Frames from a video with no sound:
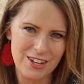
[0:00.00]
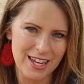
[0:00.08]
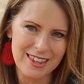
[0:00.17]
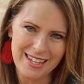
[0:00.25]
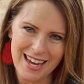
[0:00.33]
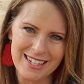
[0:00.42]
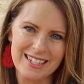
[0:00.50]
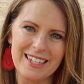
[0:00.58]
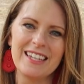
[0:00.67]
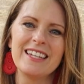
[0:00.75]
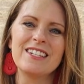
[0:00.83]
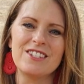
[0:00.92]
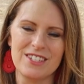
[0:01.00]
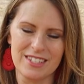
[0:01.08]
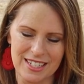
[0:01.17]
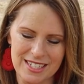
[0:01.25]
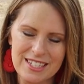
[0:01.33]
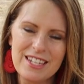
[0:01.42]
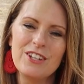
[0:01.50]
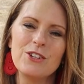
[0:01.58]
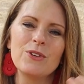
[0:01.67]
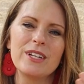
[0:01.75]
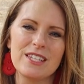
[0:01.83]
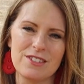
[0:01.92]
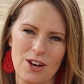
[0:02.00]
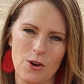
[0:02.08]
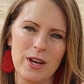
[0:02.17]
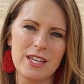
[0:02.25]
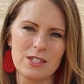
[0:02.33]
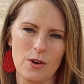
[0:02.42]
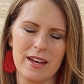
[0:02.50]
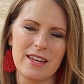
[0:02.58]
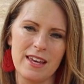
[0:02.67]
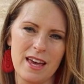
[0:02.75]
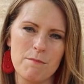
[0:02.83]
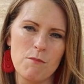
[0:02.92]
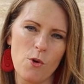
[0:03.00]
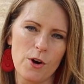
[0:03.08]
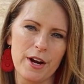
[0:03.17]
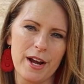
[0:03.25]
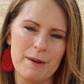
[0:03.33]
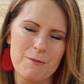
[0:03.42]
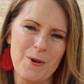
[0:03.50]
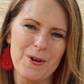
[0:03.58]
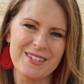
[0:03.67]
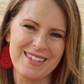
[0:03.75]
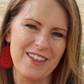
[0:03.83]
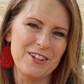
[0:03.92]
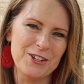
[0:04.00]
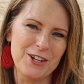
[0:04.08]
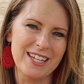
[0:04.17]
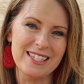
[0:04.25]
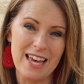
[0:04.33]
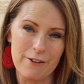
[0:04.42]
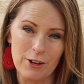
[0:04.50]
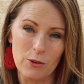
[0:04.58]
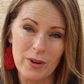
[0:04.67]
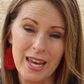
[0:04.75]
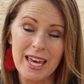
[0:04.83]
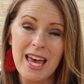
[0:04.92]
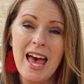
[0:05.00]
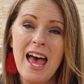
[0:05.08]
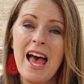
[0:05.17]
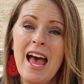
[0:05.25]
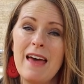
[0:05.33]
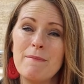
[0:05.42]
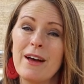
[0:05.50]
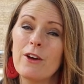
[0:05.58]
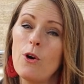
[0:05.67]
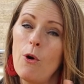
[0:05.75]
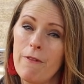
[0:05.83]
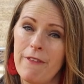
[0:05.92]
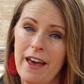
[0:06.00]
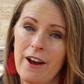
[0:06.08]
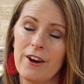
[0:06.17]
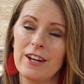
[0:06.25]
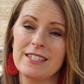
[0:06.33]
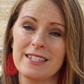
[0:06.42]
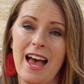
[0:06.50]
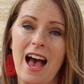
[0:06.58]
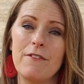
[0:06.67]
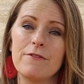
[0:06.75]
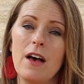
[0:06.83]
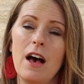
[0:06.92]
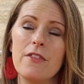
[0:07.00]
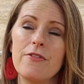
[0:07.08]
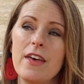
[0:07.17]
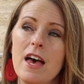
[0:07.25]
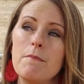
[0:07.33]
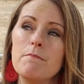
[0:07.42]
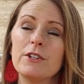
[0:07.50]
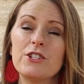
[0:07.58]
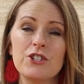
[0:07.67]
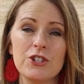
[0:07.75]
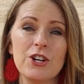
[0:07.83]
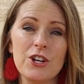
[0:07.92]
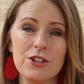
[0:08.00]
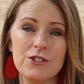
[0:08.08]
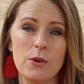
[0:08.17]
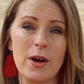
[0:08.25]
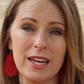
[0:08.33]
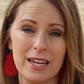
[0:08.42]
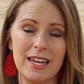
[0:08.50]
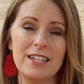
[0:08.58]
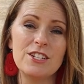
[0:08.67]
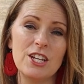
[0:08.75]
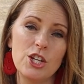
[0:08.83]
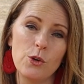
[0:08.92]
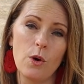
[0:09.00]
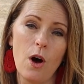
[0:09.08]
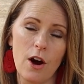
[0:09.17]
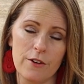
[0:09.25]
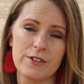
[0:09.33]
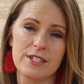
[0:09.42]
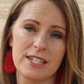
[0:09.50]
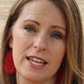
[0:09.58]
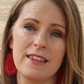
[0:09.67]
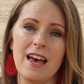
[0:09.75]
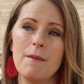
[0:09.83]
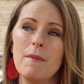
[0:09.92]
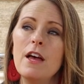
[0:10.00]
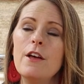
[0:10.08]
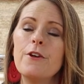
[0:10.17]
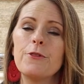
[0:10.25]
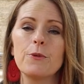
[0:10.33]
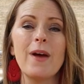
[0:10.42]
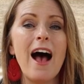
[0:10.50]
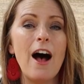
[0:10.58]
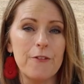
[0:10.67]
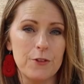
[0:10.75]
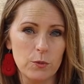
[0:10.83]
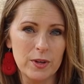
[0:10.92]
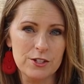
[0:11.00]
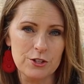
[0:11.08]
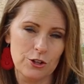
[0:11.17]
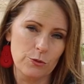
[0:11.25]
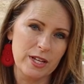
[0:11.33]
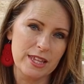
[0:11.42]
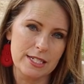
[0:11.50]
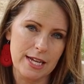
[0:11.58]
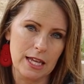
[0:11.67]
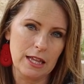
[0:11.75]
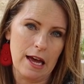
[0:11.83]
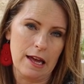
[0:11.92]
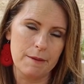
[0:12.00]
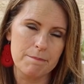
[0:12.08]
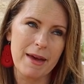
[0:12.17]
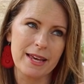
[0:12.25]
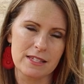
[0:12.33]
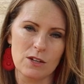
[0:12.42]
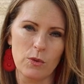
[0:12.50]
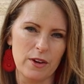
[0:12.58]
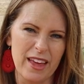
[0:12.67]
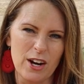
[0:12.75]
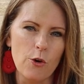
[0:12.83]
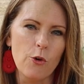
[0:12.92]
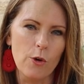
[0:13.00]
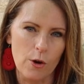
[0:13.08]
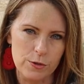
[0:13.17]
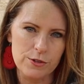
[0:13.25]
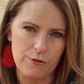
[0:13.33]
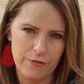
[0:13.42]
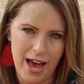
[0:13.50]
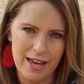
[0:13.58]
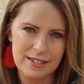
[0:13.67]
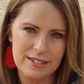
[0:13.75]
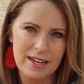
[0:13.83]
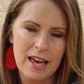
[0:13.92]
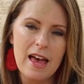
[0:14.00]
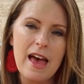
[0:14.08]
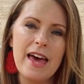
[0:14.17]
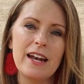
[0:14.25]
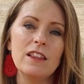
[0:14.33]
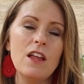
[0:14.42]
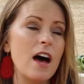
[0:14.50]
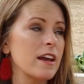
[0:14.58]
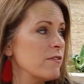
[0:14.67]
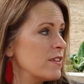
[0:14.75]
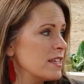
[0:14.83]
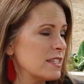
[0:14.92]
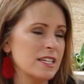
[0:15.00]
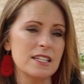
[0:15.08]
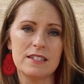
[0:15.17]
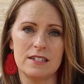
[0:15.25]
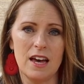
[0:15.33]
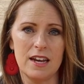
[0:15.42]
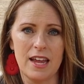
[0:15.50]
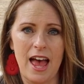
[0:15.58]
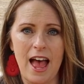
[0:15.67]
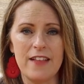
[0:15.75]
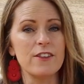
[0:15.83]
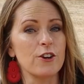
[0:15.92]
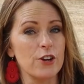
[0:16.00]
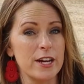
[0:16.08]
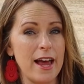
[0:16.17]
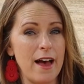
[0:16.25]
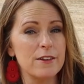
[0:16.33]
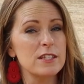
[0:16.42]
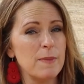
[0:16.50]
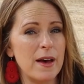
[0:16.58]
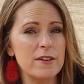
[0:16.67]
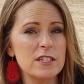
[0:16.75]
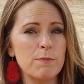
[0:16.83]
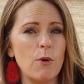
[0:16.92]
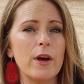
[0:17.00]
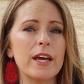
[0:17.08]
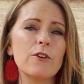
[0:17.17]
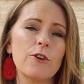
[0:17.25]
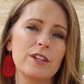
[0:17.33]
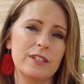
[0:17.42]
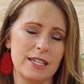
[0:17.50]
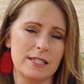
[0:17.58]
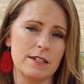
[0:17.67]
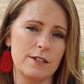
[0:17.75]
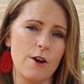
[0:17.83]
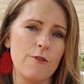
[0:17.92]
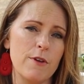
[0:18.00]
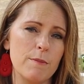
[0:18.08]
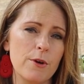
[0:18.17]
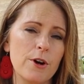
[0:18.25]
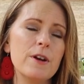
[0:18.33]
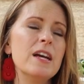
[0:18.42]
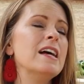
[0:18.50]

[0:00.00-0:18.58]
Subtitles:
get the idea. It's just continually sowing so I can get more and more salad greens every week. And my goal there is to have them mature so I can continue harvesting them throughout the winter when the daylight makes it where they don't grow so fast. And a lot of this is done in the greenhouse by this point, or at least in November,